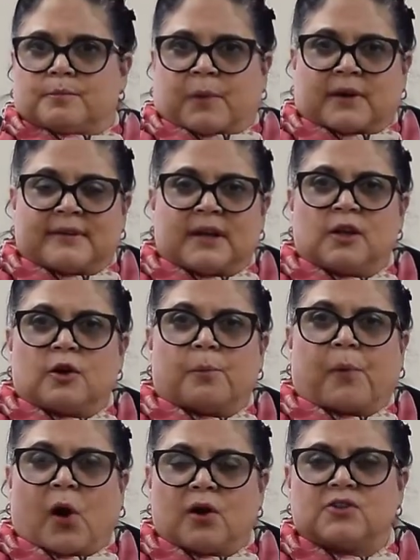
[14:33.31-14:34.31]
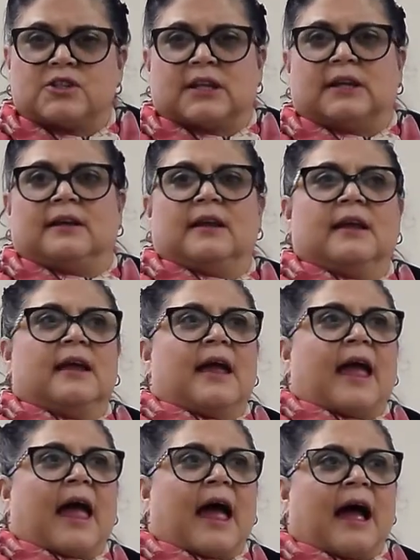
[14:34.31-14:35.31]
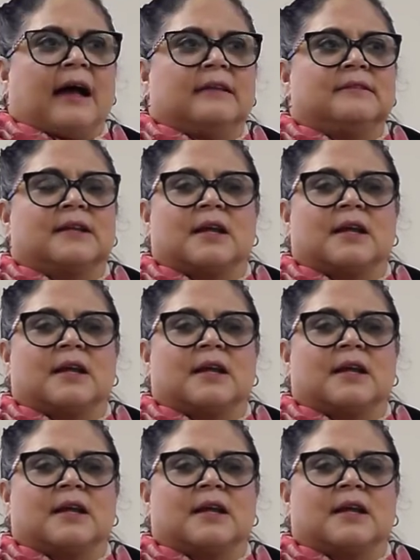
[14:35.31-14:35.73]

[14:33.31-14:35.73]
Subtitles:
particular person has